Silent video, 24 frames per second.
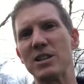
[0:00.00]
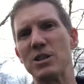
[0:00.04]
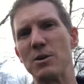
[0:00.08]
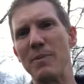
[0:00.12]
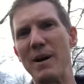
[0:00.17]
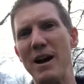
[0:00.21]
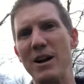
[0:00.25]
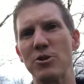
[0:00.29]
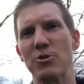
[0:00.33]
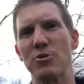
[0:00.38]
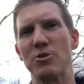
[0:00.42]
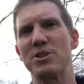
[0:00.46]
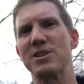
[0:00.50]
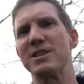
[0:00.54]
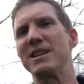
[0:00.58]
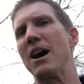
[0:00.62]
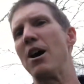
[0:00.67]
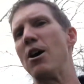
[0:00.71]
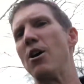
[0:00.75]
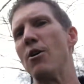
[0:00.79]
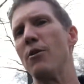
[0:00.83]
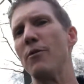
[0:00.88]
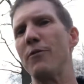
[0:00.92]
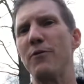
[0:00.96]
about
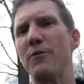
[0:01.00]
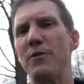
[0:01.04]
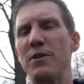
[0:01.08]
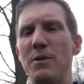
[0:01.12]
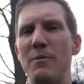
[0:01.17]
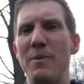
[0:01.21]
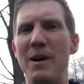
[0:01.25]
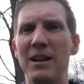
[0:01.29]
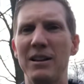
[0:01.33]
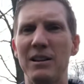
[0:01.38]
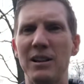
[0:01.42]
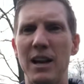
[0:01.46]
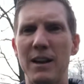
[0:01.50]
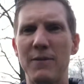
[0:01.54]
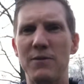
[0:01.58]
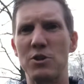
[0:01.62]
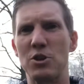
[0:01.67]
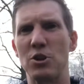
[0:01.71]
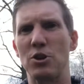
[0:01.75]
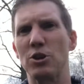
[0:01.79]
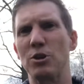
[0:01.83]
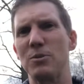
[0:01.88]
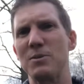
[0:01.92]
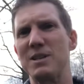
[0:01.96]
yourself and about life
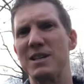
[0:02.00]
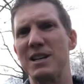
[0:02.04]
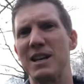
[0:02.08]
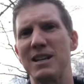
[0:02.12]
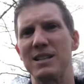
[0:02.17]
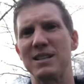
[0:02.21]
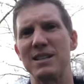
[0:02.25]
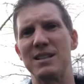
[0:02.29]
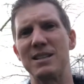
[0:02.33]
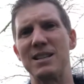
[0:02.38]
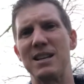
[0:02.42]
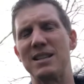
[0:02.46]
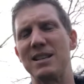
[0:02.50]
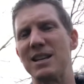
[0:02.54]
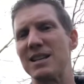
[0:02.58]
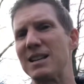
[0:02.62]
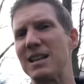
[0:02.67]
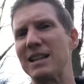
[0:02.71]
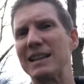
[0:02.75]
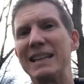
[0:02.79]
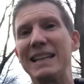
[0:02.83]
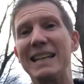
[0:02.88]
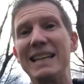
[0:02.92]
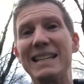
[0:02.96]
circumstances, it
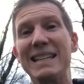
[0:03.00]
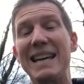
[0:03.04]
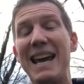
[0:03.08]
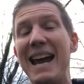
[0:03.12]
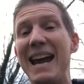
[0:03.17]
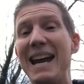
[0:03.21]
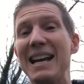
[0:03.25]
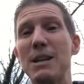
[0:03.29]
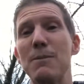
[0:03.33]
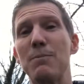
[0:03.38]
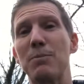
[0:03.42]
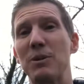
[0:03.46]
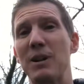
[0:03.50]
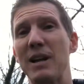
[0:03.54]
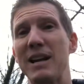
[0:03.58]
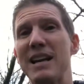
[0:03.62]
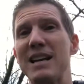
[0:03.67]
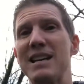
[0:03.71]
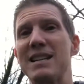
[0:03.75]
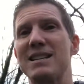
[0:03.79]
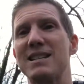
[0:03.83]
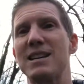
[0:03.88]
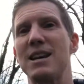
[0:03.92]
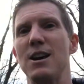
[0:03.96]
doesn't lead to any
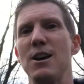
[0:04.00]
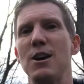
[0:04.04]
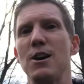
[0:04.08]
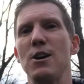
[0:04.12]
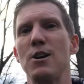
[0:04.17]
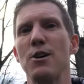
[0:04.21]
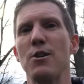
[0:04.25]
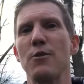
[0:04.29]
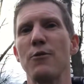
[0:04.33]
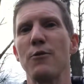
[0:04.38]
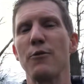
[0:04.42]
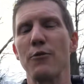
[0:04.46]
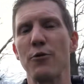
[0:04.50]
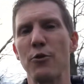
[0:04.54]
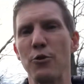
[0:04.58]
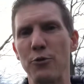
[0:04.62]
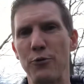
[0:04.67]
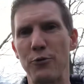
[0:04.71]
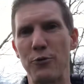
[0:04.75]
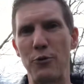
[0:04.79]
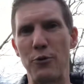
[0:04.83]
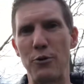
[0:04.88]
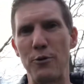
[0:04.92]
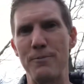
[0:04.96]
place
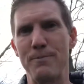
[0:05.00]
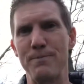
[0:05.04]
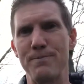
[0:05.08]
fruitful.